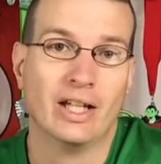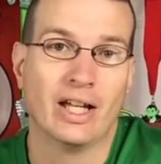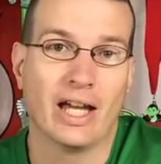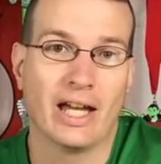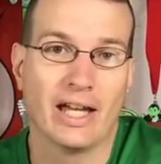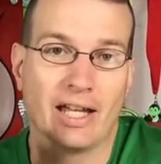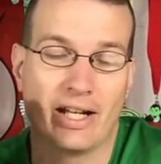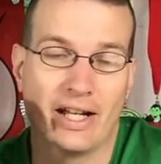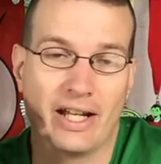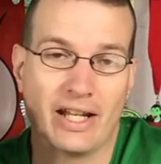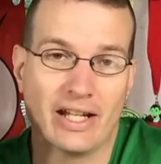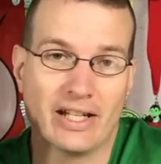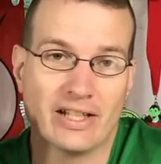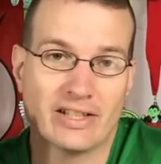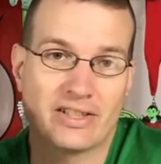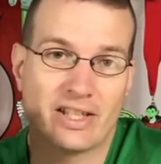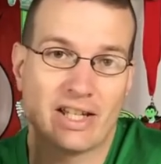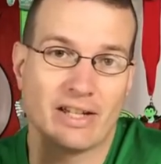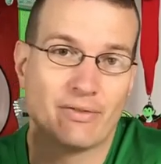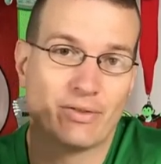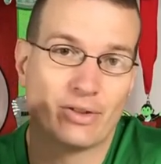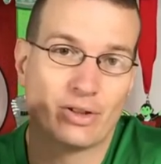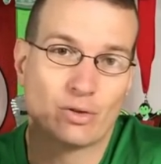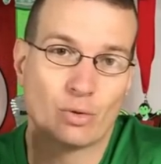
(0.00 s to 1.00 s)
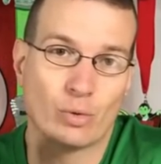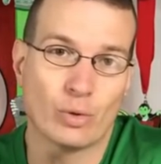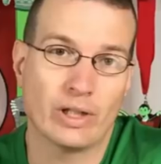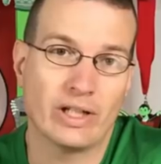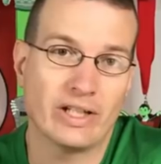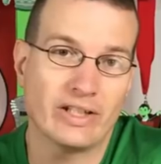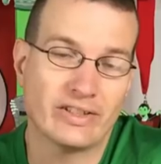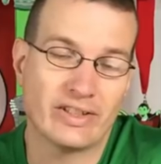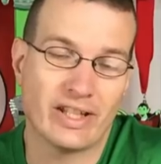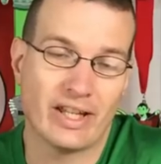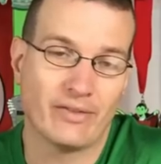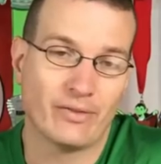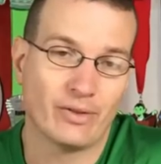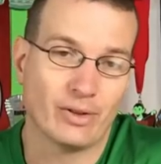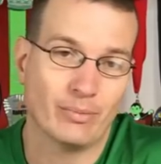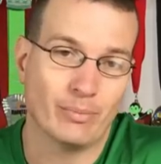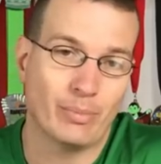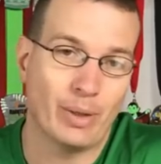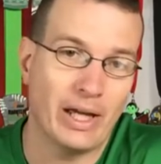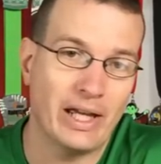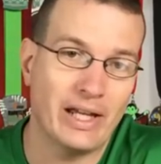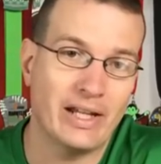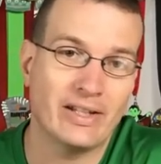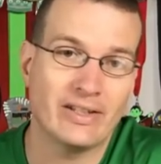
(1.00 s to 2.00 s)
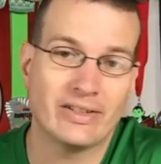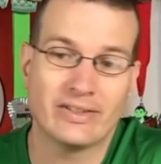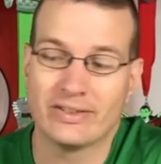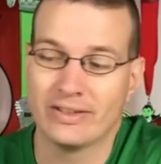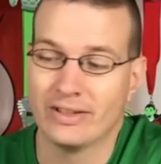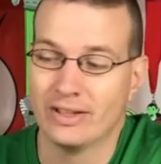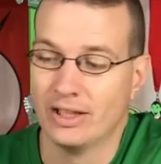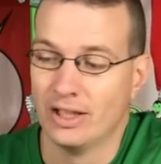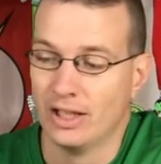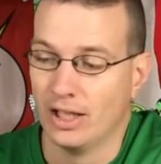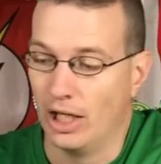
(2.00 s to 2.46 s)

at a 7:27 pace.